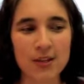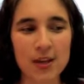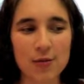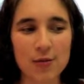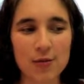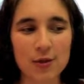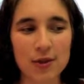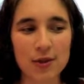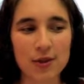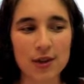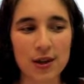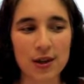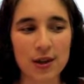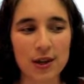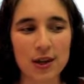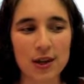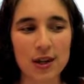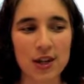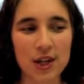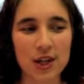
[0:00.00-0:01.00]
It was
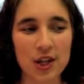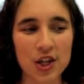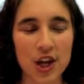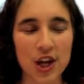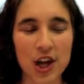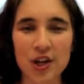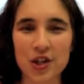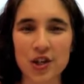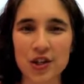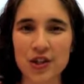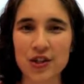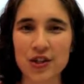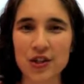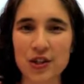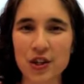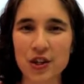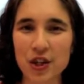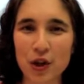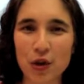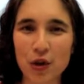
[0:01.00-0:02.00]
challenging us
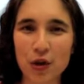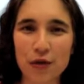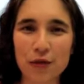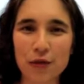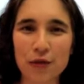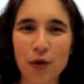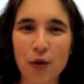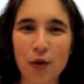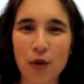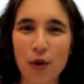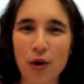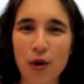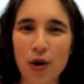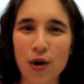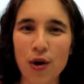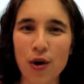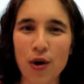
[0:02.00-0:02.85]
to look for